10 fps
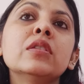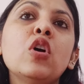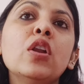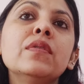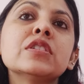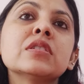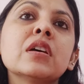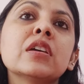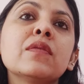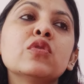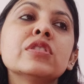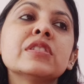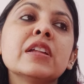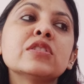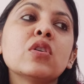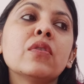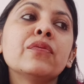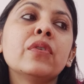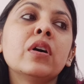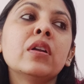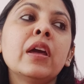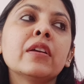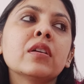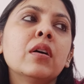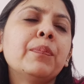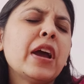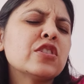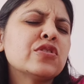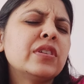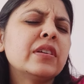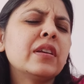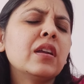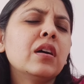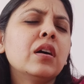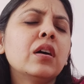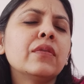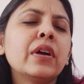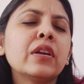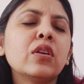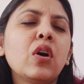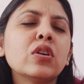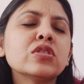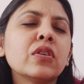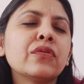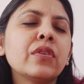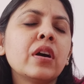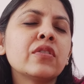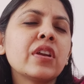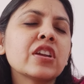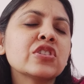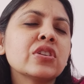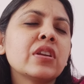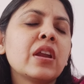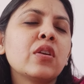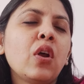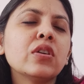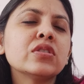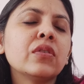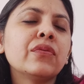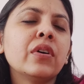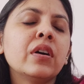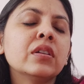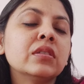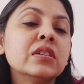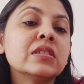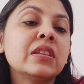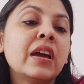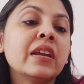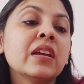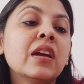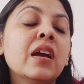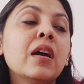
they always give you the sense of passionate love and lots of attraction and lots of fun, this that.